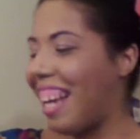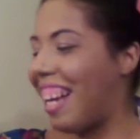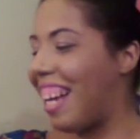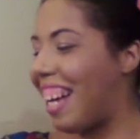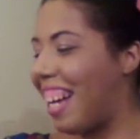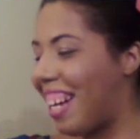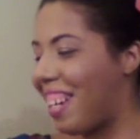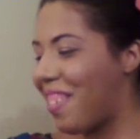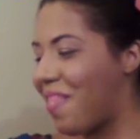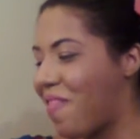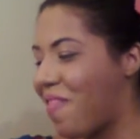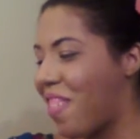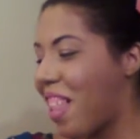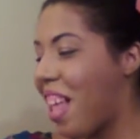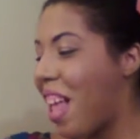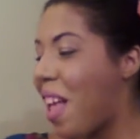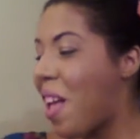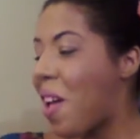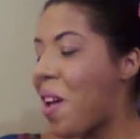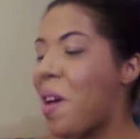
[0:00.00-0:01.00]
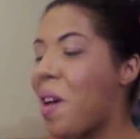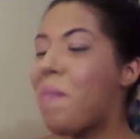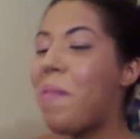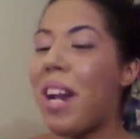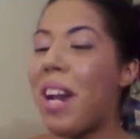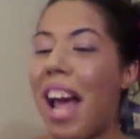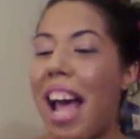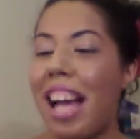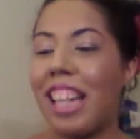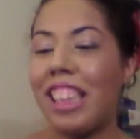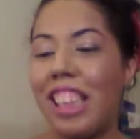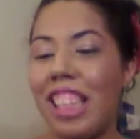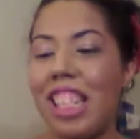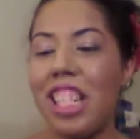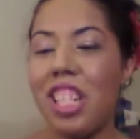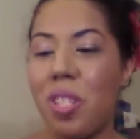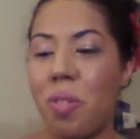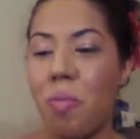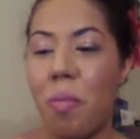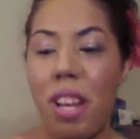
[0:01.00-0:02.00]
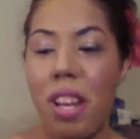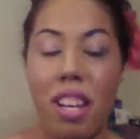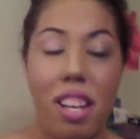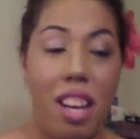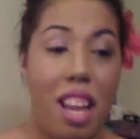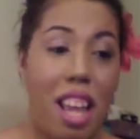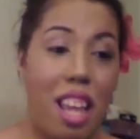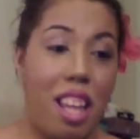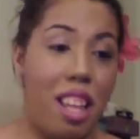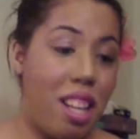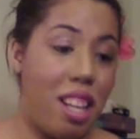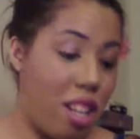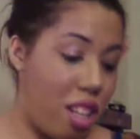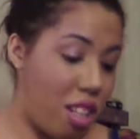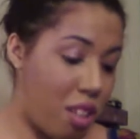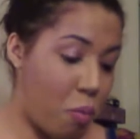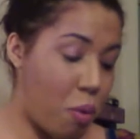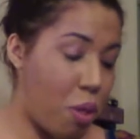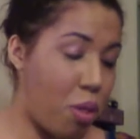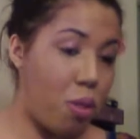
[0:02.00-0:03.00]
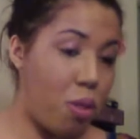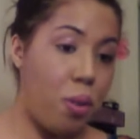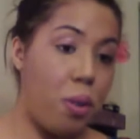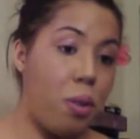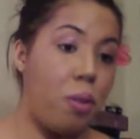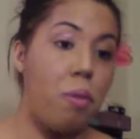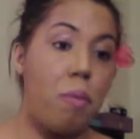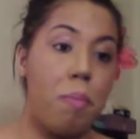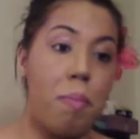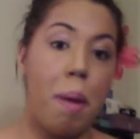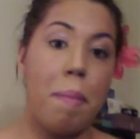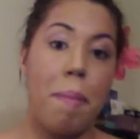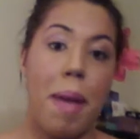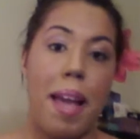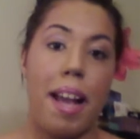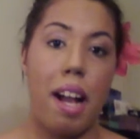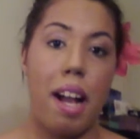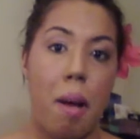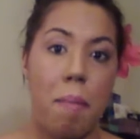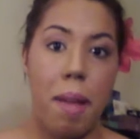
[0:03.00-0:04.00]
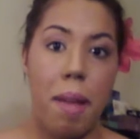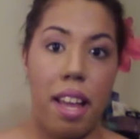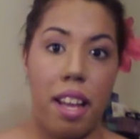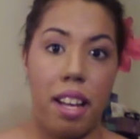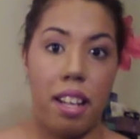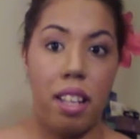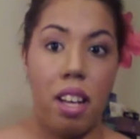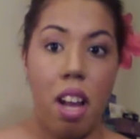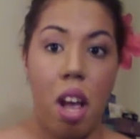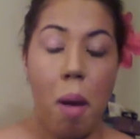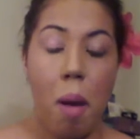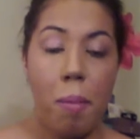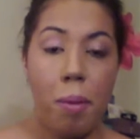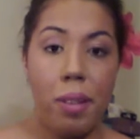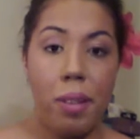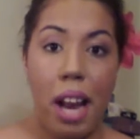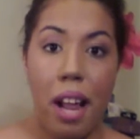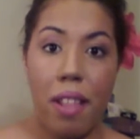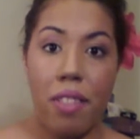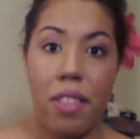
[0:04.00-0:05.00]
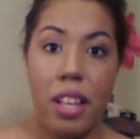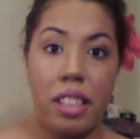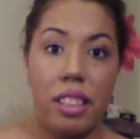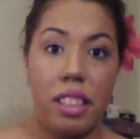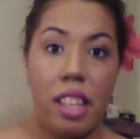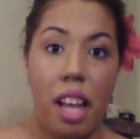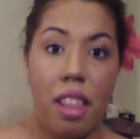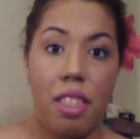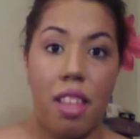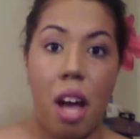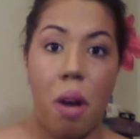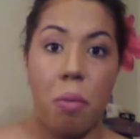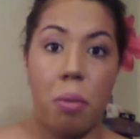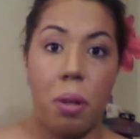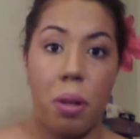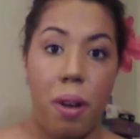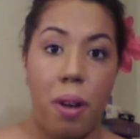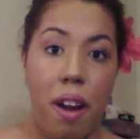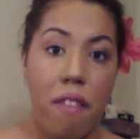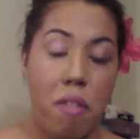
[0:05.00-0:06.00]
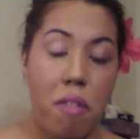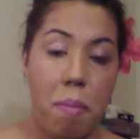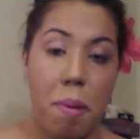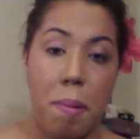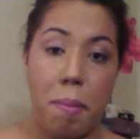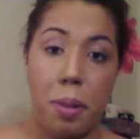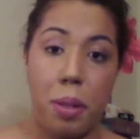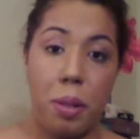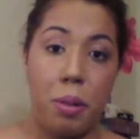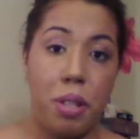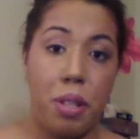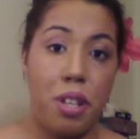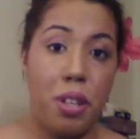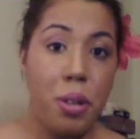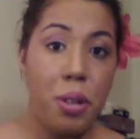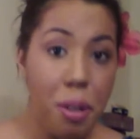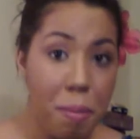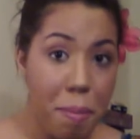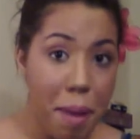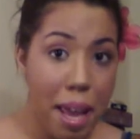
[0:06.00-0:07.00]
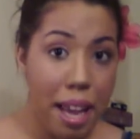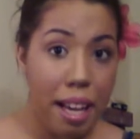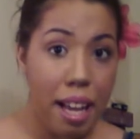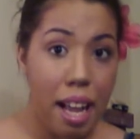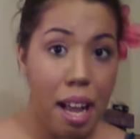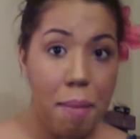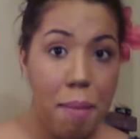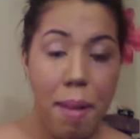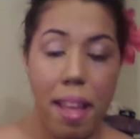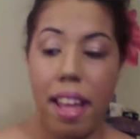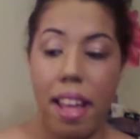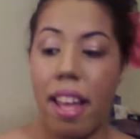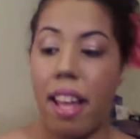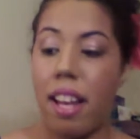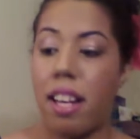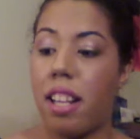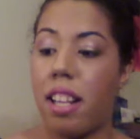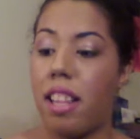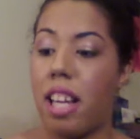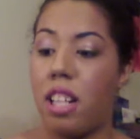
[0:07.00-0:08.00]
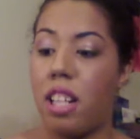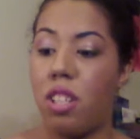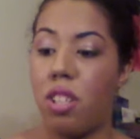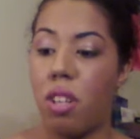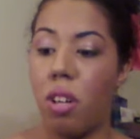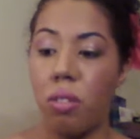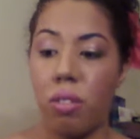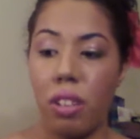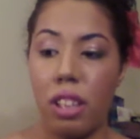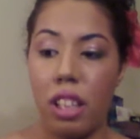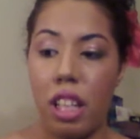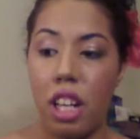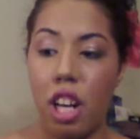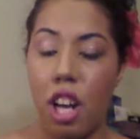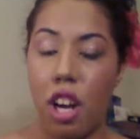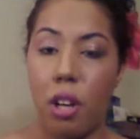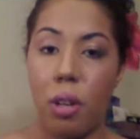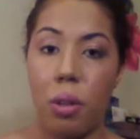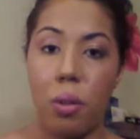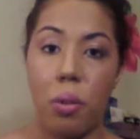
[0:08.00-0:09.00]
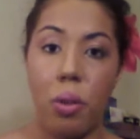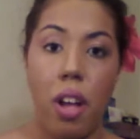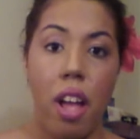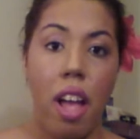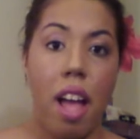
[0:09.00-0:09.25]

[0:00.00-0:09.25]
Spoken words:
But I actually just went through my makeup and pulled out things that I thought were great for people who are new to makeup and they don't really know